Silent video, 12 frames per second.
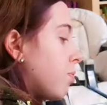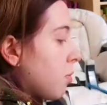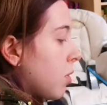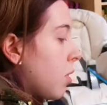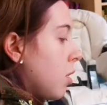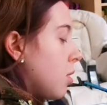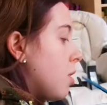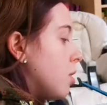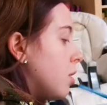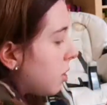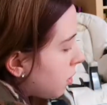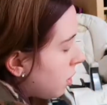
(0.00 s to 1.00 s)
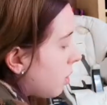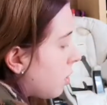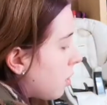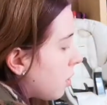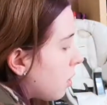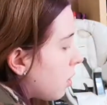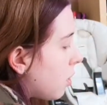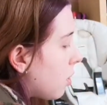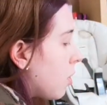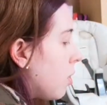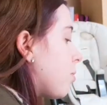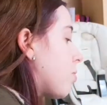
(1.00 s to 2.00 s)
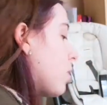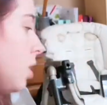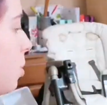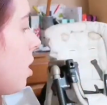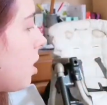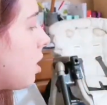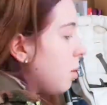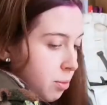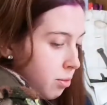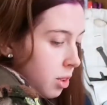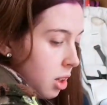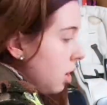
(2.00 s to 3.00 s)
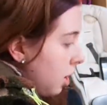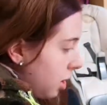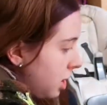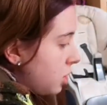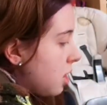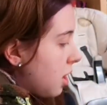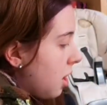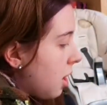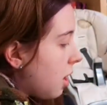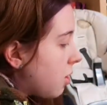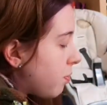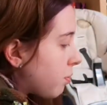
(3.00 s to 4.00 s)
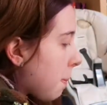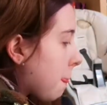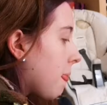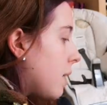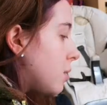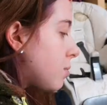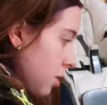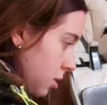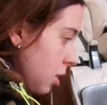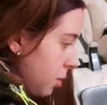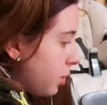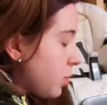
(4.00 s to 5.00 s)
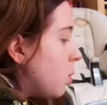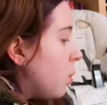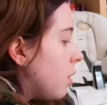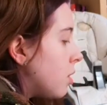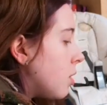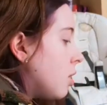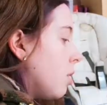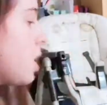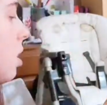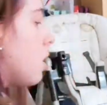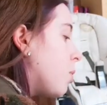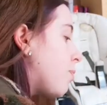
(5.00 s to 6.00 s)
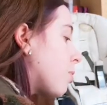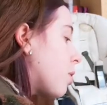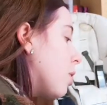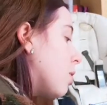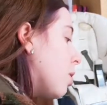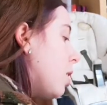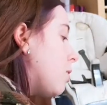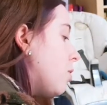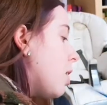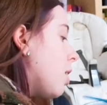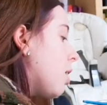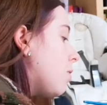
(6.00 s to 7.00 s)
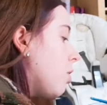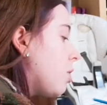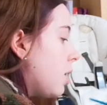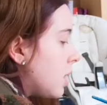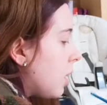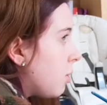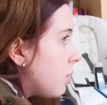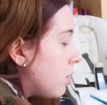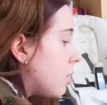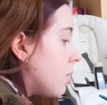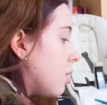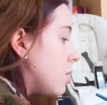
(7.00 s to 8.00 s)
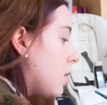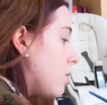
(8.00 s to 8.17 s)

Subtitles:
because I'm just gonna make it more worse than anything else. So you have to find the balance between